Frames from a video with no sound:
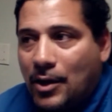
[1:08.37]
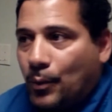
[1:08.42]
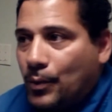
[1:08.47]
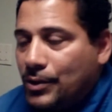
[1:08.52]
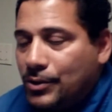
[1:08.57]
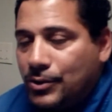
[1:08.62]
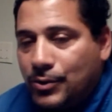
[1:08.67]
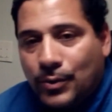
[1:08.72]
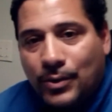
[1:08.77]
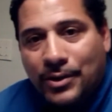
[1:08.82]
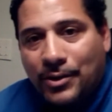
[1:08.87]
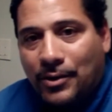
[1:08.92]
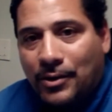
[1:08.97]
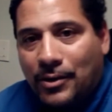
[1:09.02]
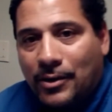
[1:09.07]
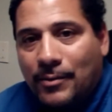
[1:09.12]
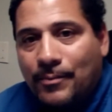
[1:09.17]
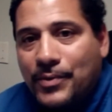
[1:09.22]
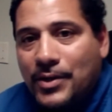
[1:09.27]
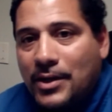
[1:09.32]
We do it
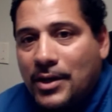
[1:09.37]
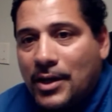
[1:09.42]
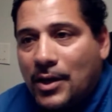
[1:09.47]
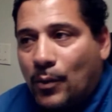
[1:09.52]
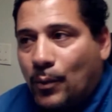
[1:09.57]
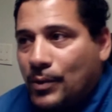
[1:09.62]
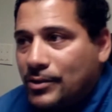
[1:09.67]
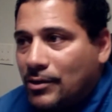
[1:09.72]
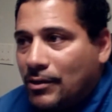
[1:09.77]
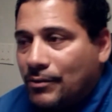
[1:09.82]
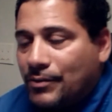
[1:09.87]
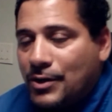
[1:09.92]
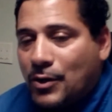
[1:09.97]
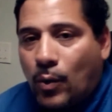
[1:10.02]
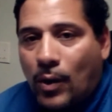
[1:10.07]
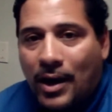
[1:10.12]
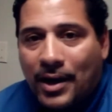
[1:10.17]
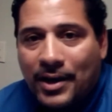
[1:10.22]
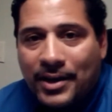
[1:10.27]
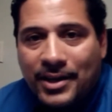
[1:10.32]
all. We don't
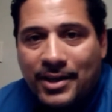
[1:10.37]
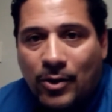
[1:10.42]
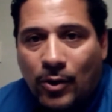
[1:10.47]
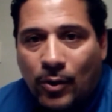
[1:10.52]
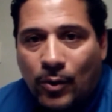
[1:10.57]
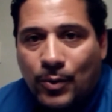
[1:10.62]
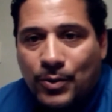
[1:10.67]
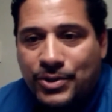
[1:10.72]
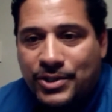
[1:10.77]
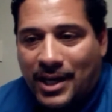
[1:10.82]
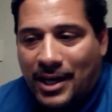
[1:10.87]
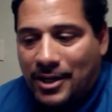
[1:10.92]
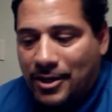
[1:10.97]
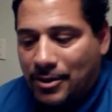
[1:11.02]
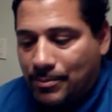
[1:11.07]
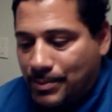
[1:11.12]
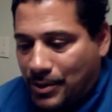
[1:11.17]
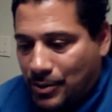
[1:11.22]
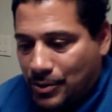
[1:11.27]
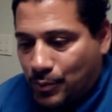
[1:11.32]
require a
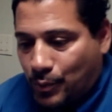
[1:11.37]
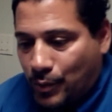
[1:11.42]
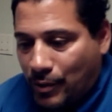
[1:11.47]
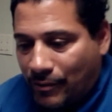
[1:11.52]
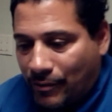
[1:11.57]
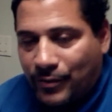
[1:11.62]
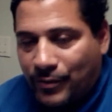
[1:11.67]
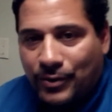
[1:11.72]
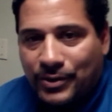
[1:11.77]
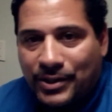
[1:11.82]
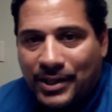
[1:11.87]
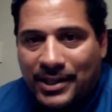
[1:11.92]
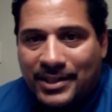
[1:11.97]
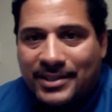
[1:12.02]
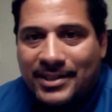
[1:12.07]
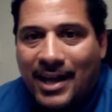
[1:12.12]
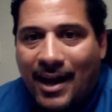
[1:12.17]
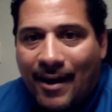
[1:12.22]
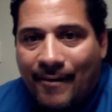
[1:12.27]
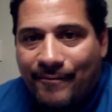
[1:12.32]
co-signer because we feel that
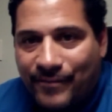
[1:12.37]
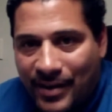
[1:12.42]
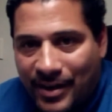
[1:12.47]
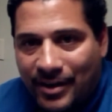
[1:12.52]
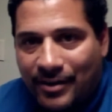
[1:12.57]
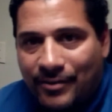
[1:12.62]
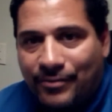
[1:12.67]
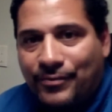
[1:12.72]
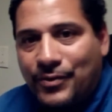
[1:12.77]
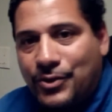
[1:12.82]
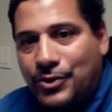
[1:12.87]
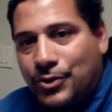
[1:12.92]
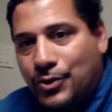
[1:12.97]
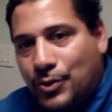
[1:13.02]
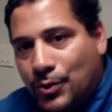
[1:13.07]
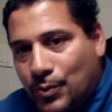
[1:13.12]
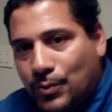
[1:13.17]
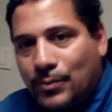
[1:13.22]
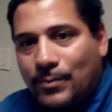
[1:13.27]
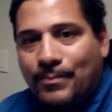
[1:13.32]
it's not fair for
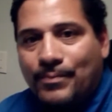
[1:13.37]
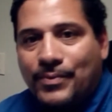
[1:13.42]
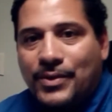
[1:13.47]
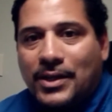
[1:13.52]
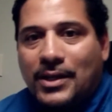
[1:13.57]
you